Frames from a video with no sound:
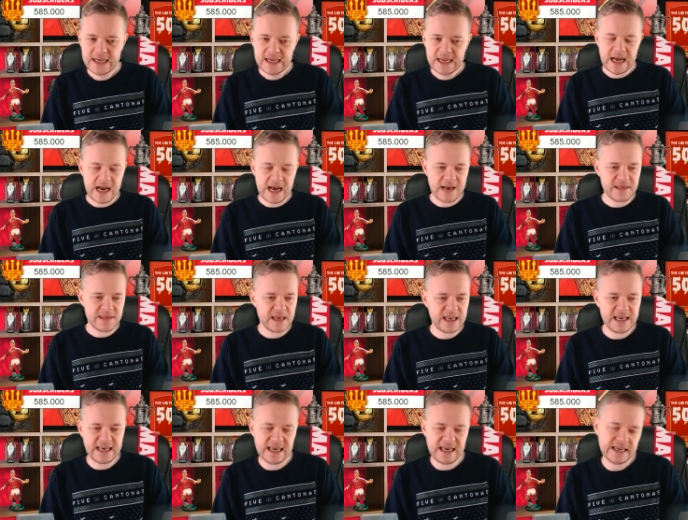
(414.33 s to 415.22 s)
I think
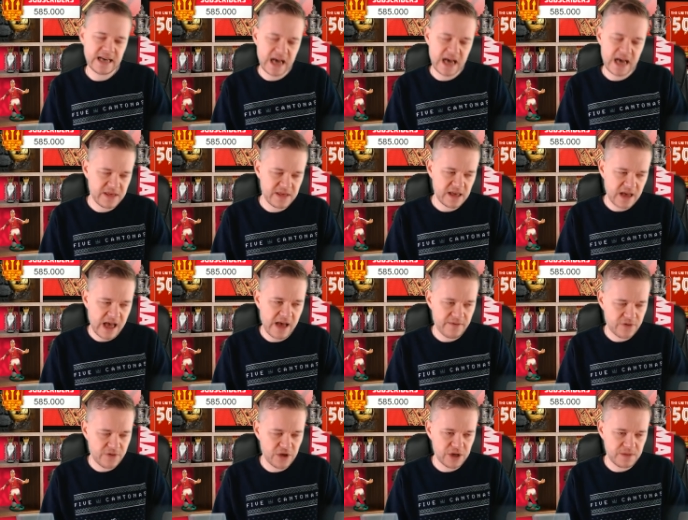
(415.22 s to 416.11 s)
he, I think I
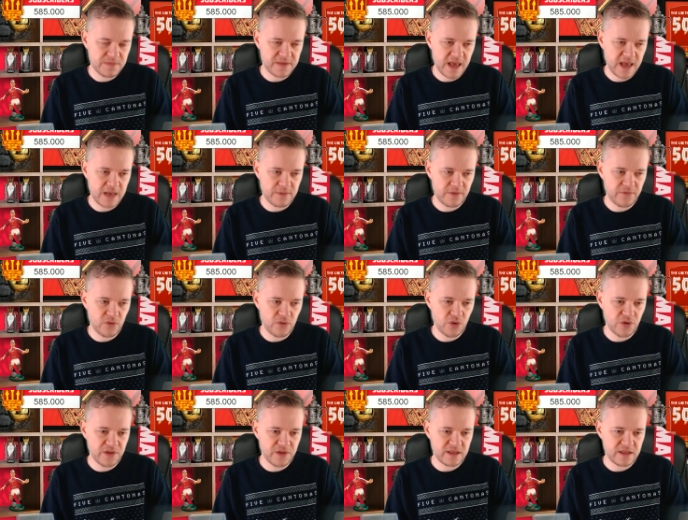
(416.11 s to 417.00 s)
have heard him say
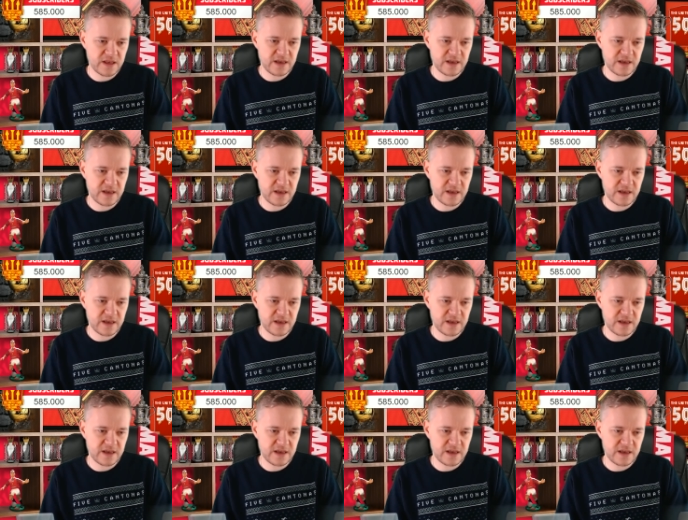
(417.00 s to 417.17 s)
before that the,